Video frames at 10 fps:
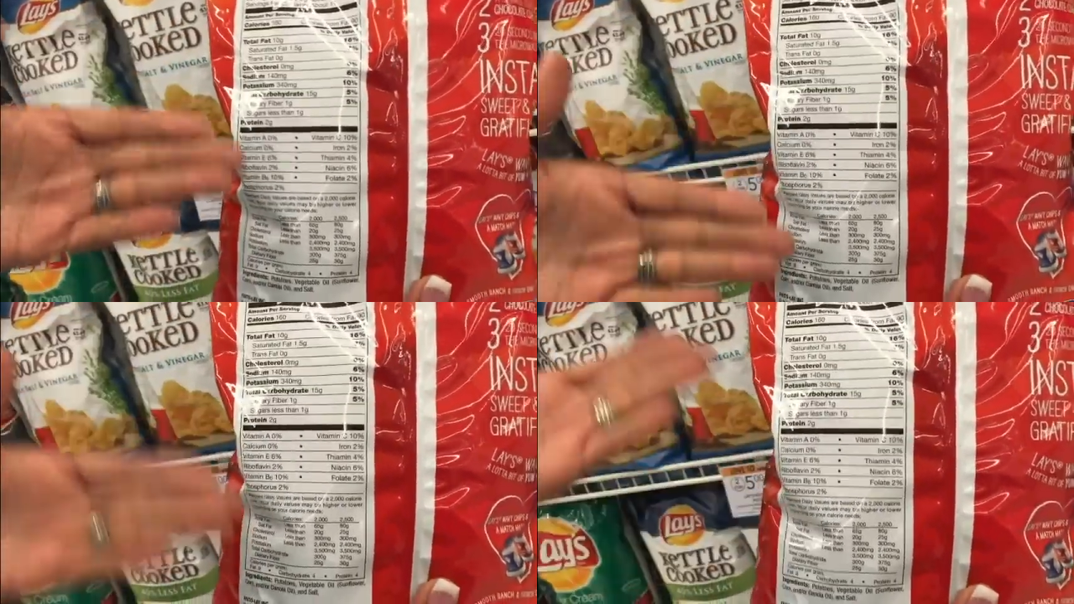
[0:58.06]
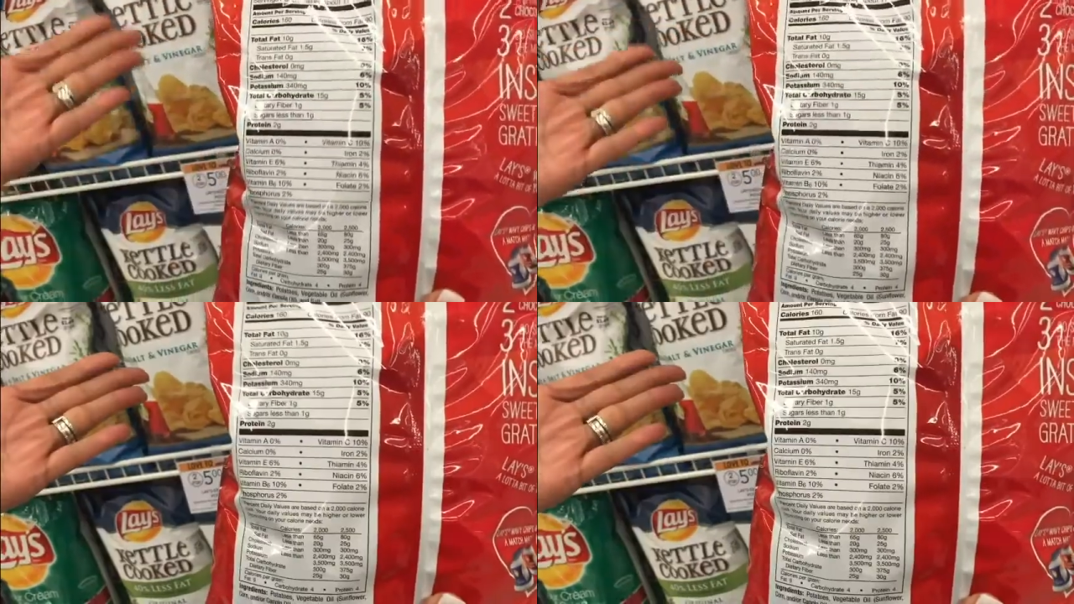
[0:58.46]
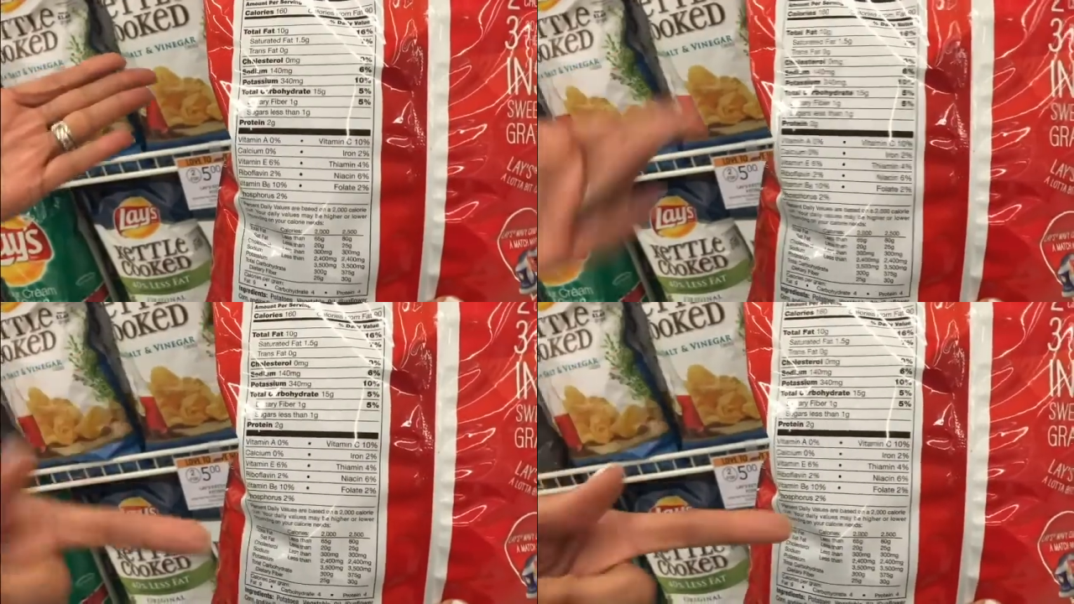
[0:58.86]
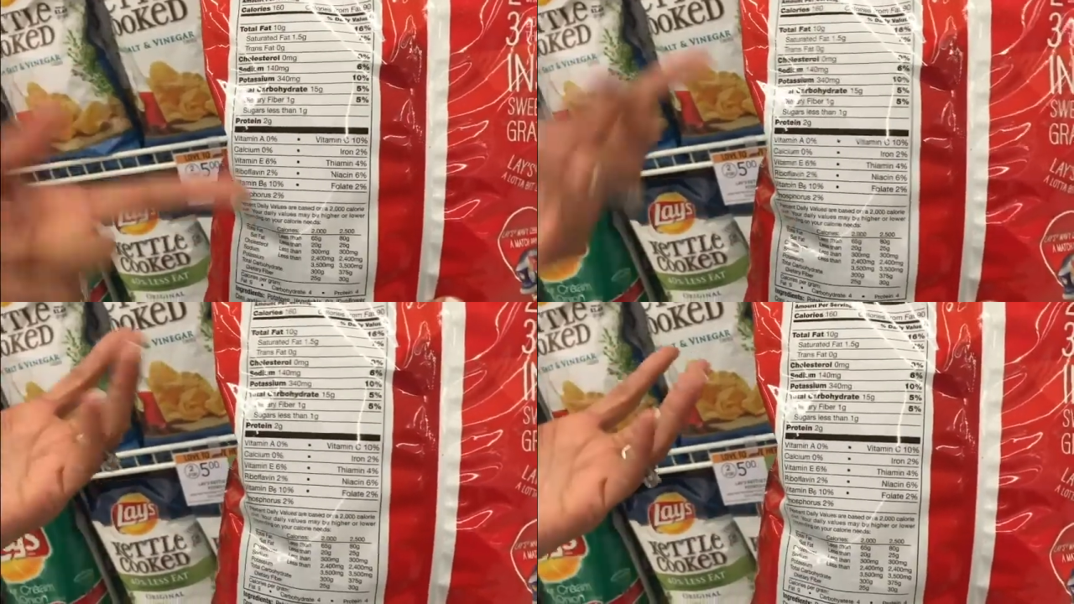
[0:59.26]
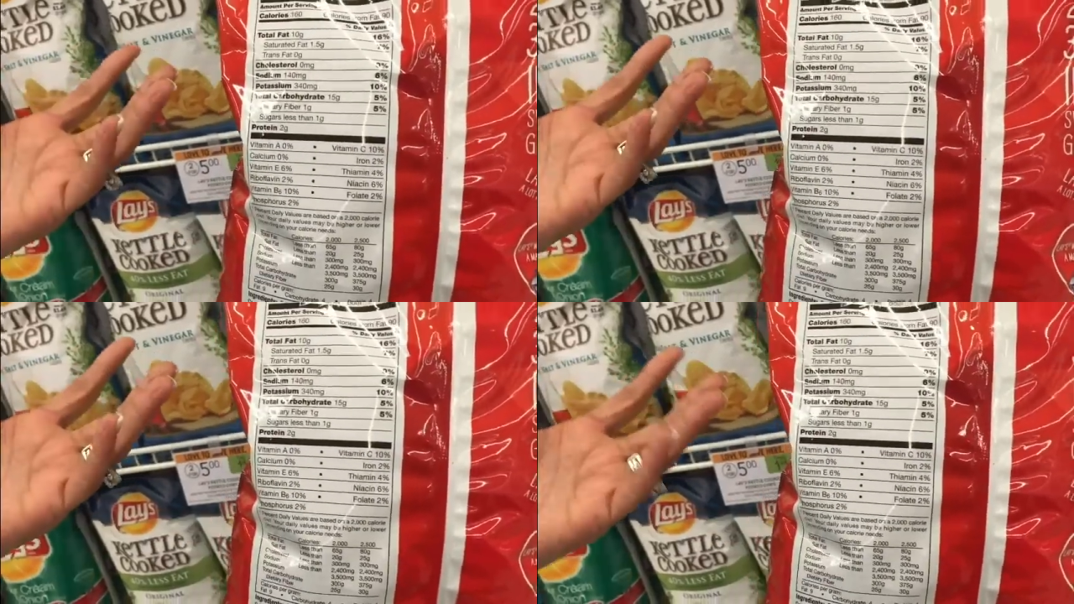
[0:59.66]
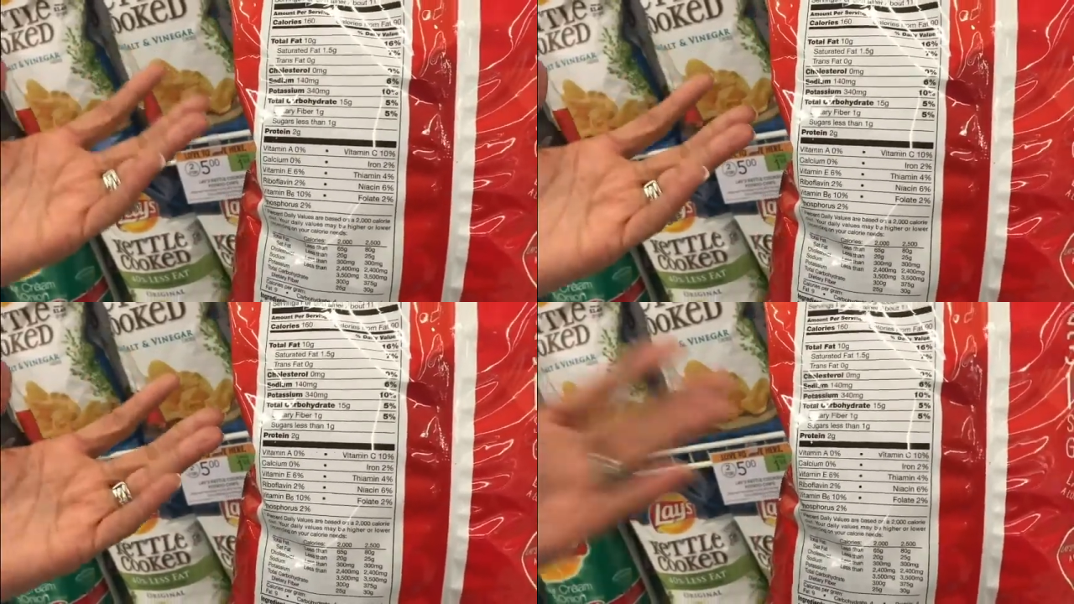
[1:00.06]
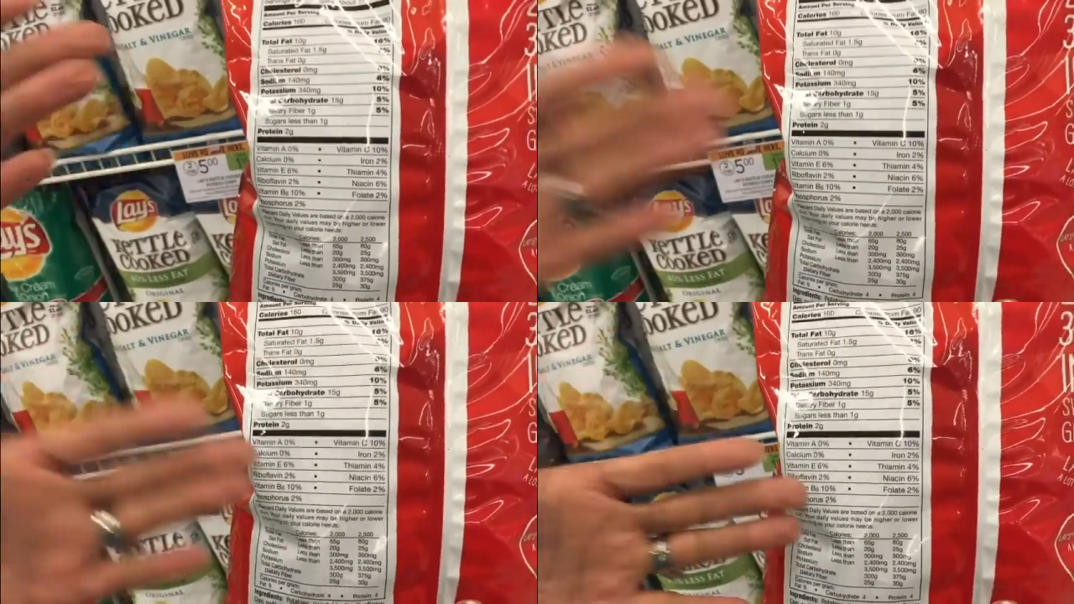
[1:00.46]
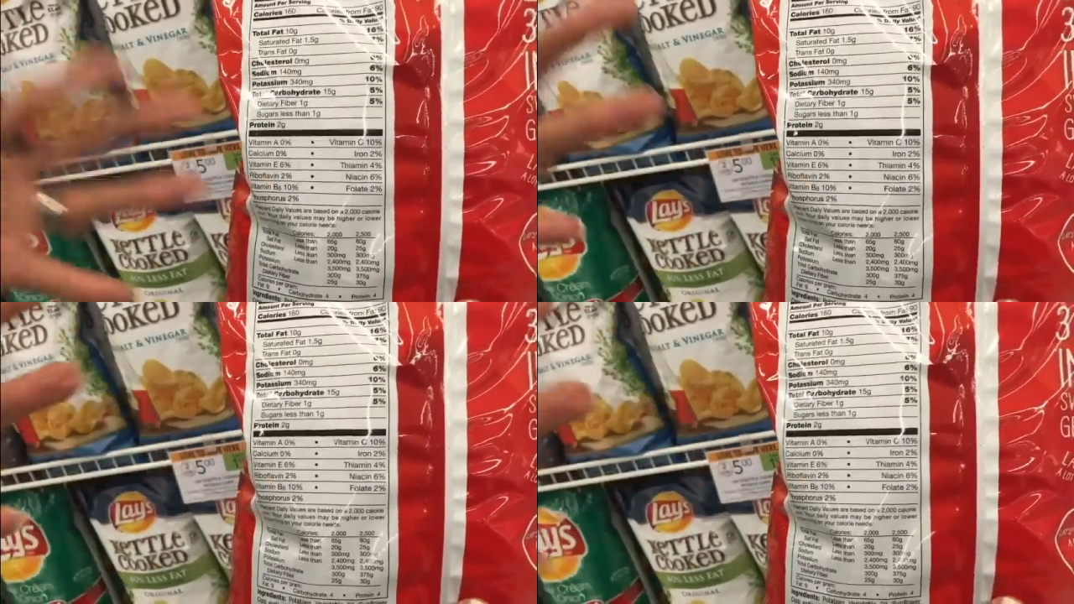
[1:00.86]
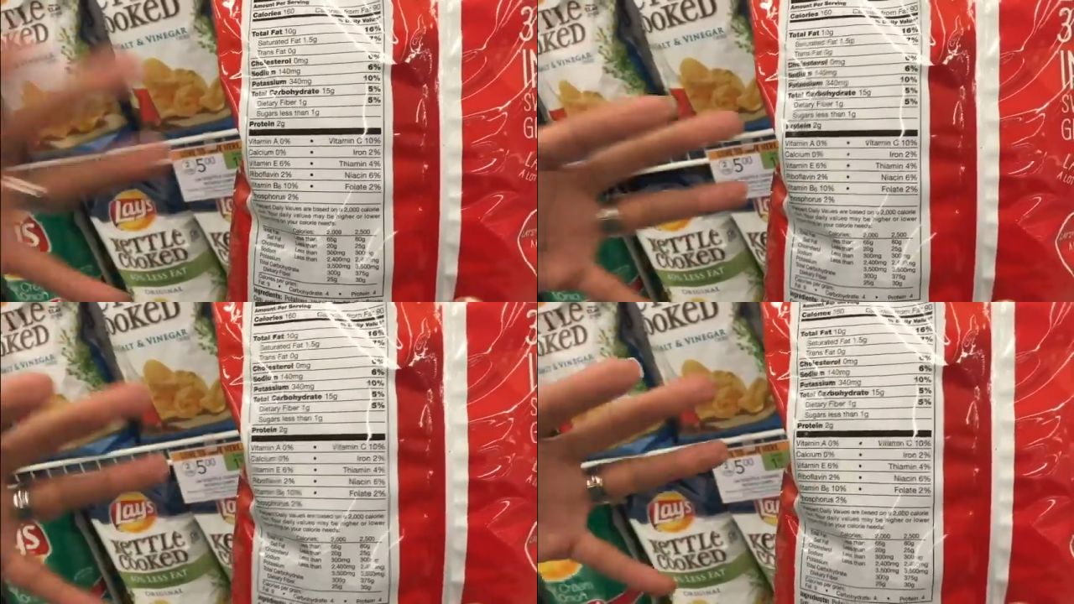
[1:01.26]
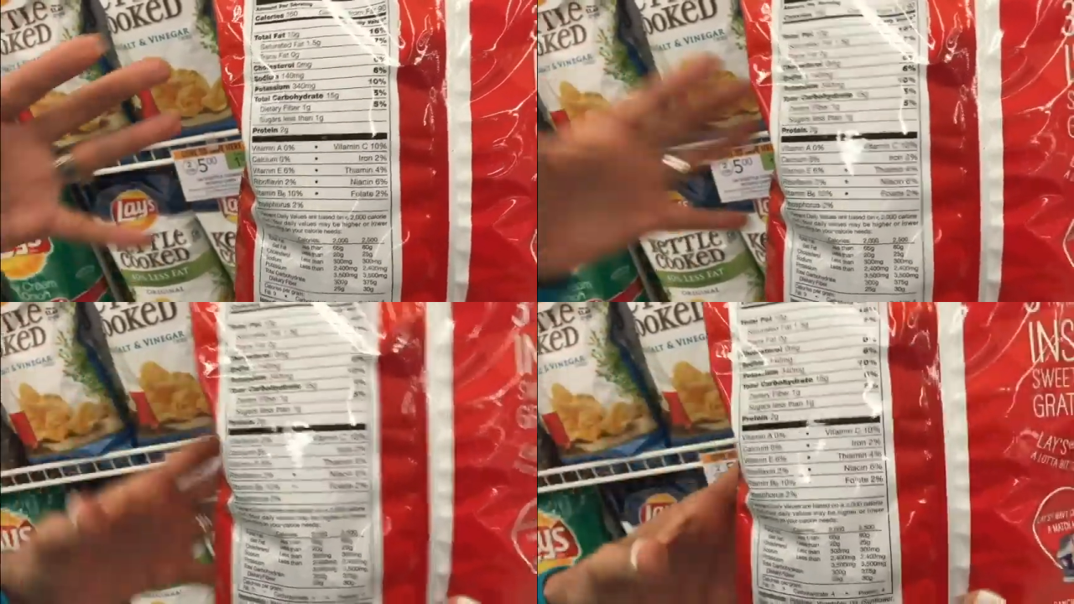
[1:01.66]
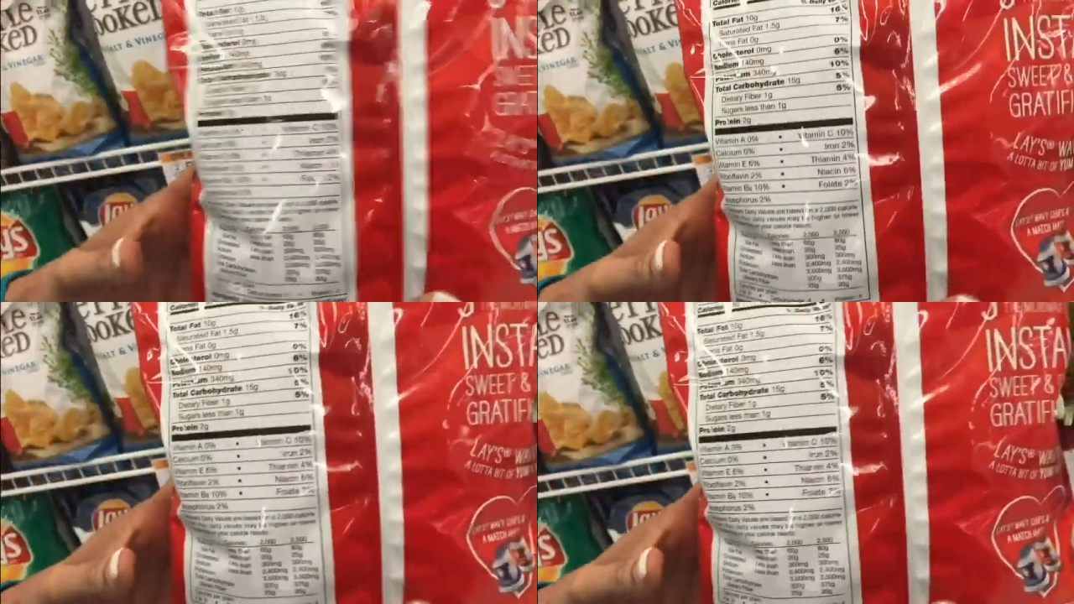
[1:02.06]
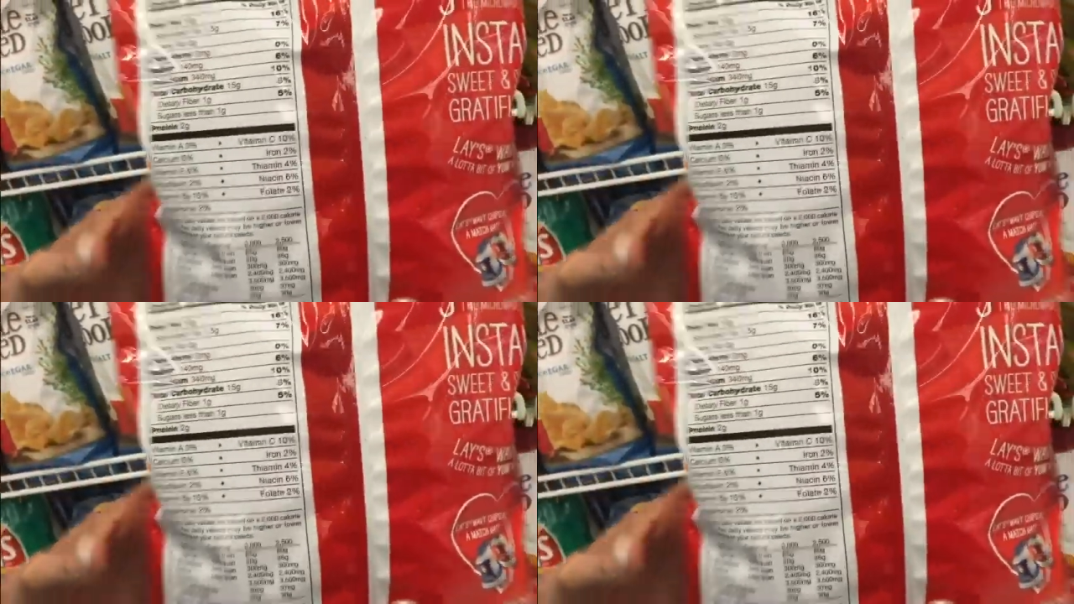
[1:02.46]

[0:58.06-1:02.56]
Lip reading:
No face is visible, so there are no lips to read.